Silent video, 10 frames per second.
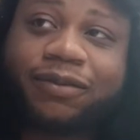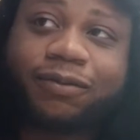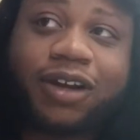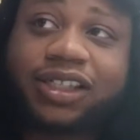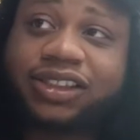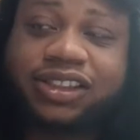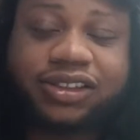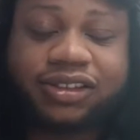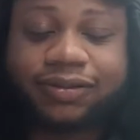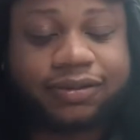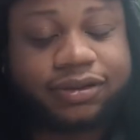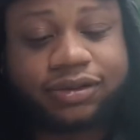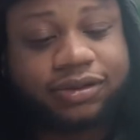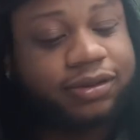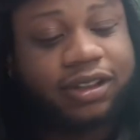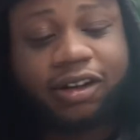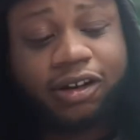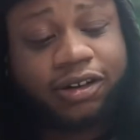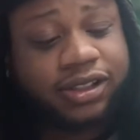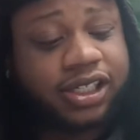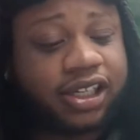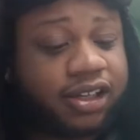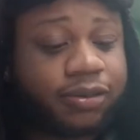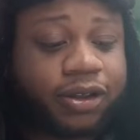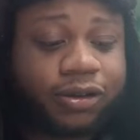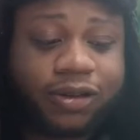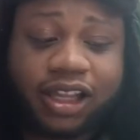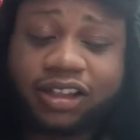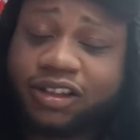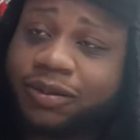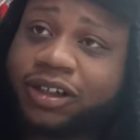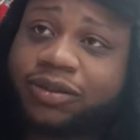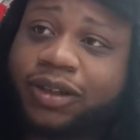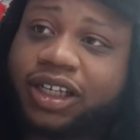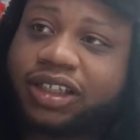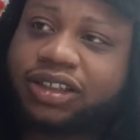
Watched it all the time, bro. I love Bernie Mac.